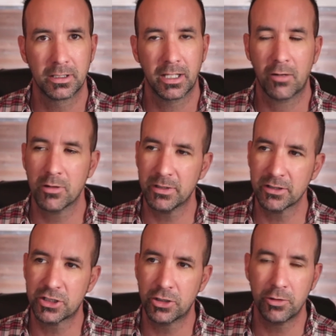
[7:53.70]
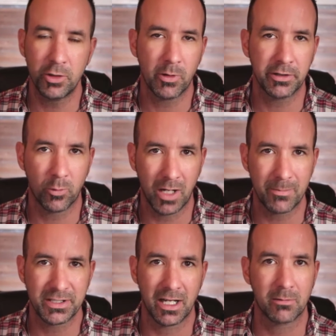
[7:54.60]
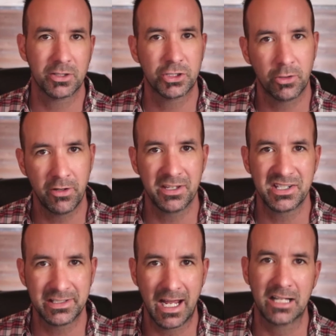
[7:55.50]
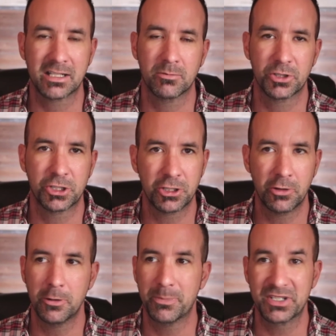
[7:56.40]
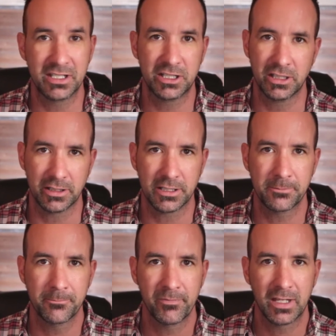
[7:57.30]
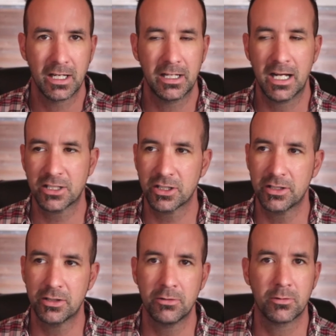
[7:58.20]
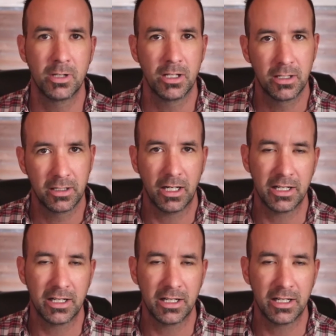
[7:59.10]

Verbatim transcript: I want to be able to show you on your website. I want to show you the stats. I'm going to show you positions and actually do uh,